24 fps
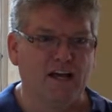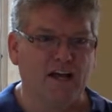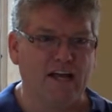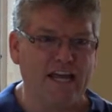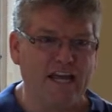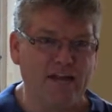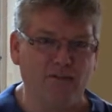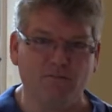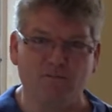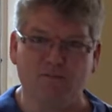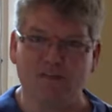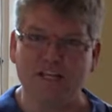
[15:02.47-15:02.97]

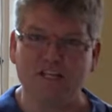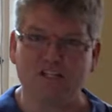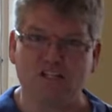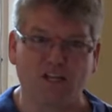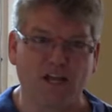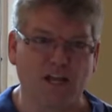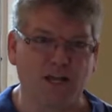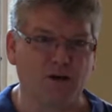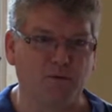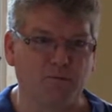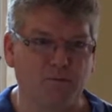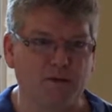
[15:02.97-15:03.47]
envy
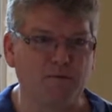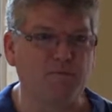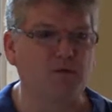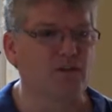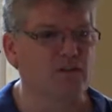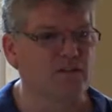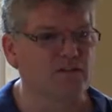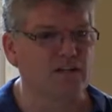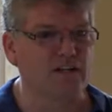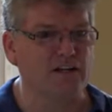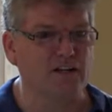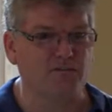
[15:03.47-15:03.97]
single people?
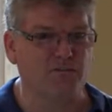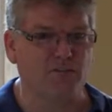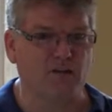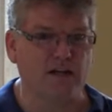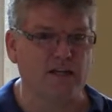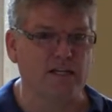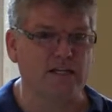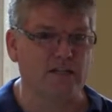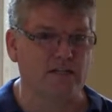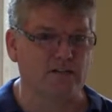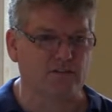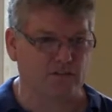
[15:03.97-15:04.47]
Isn't it
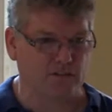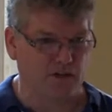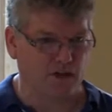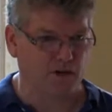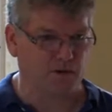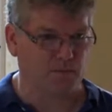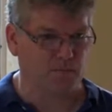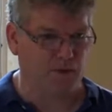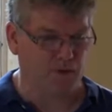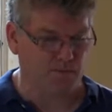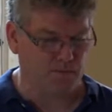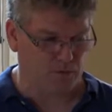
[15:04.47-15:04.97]
funny that
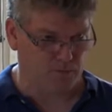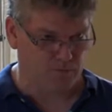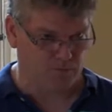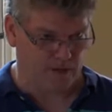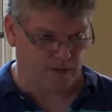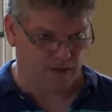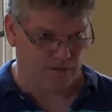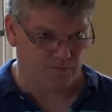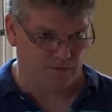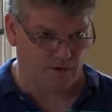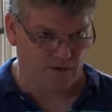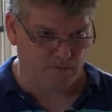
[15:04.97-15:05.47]
single people
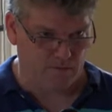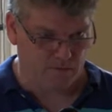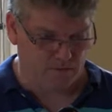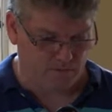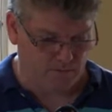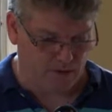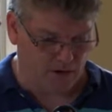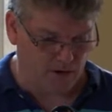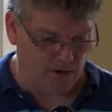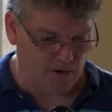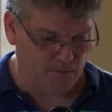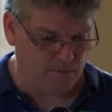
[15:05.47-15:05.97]
envy
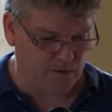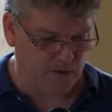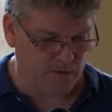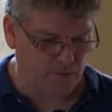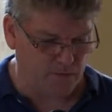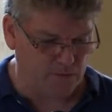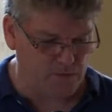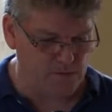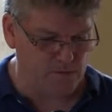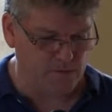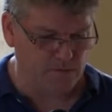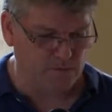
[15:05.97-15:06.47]
married
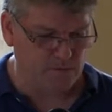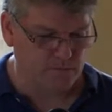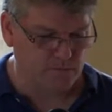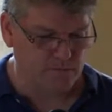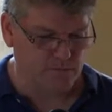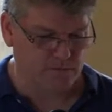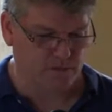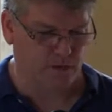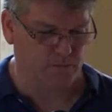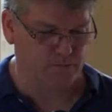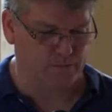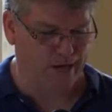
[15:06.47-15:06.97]
people
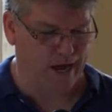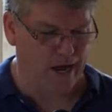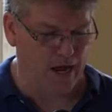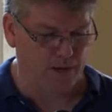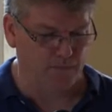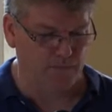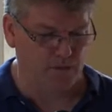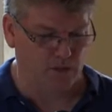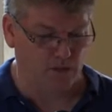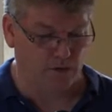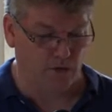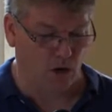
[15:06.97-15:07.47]

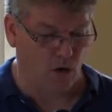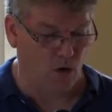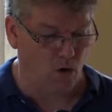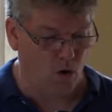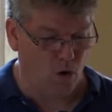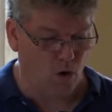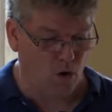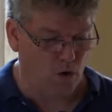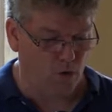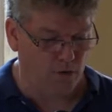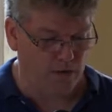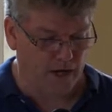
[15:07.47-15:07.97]
sometimes and they go,
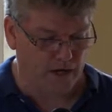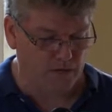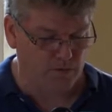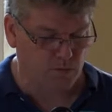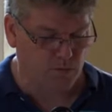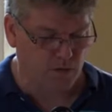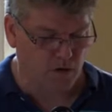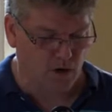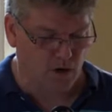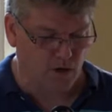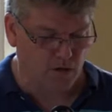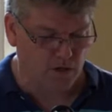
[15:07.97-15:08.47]
oh, that's
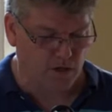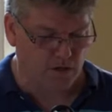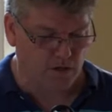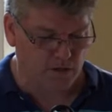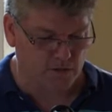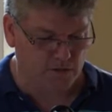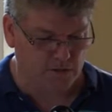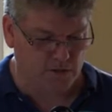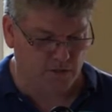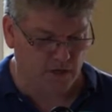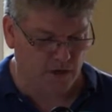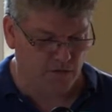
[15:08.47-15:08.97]
where all the
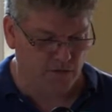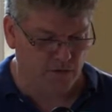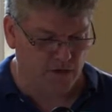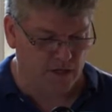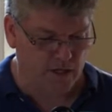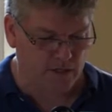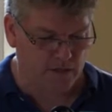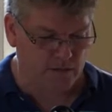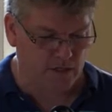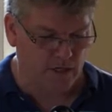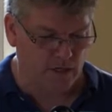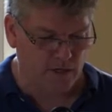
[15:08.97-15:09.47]
good stuff
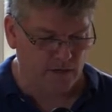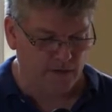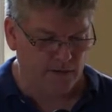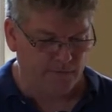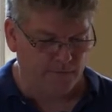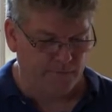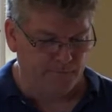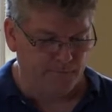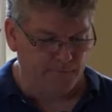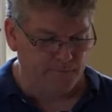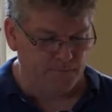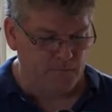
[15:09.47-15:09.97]
is?
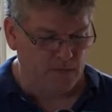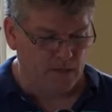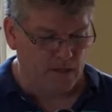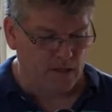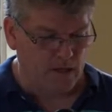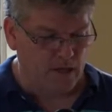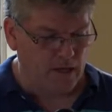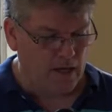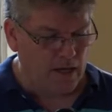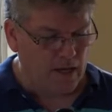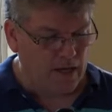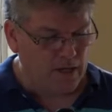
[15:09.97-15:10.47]

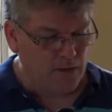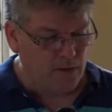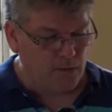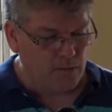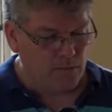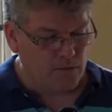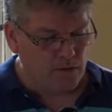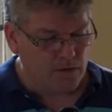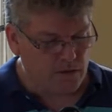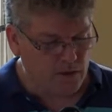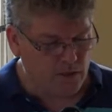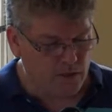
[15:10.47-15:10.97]

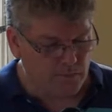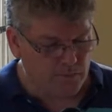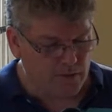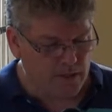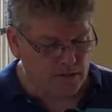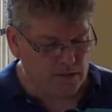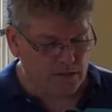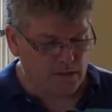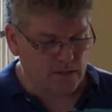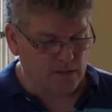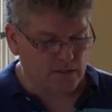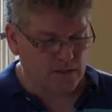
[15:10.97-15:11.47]
Well, think
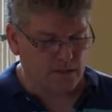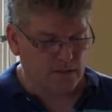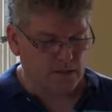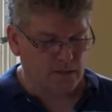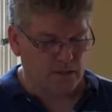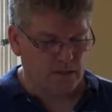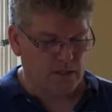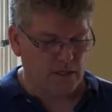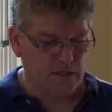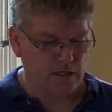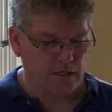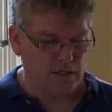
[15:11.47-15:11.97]
about this.
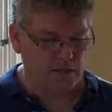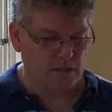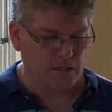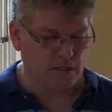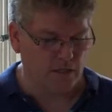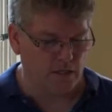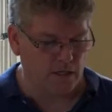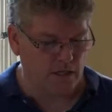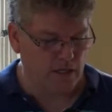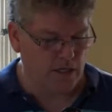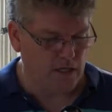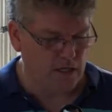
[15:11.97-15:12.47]

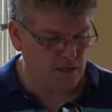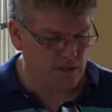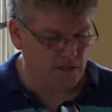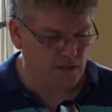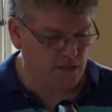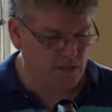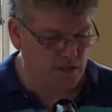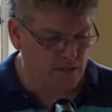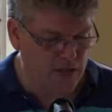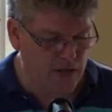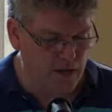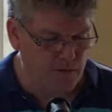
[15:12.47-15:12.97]
His, his
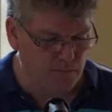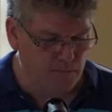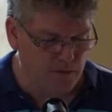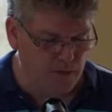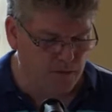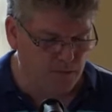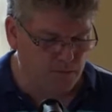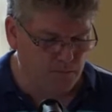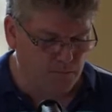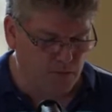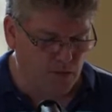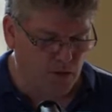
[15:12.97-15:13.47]

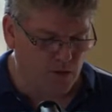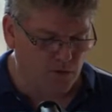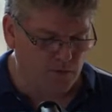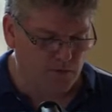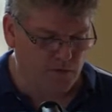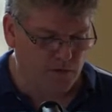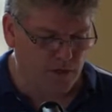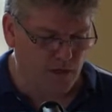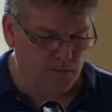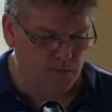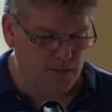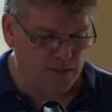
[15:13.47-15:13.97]
statement, Paul's
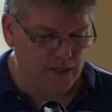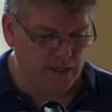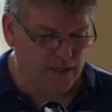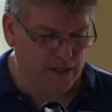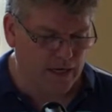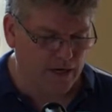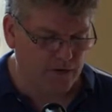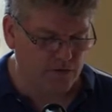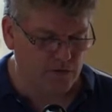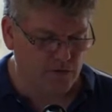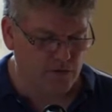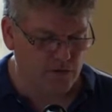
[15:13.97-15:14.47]
statement, in
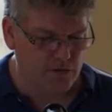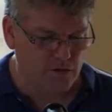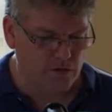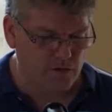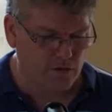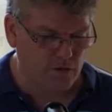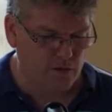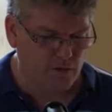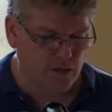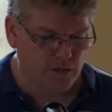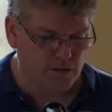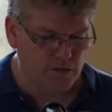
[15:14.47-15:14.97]
answer to the
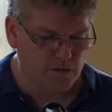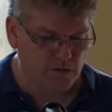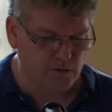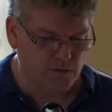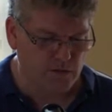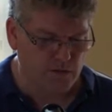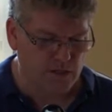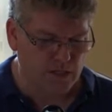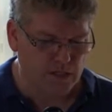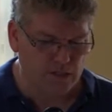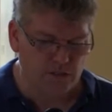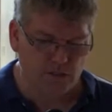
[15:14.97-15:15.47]

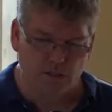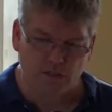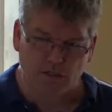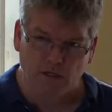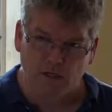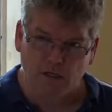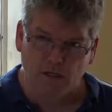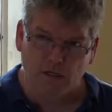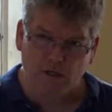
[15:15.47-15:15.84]
question, is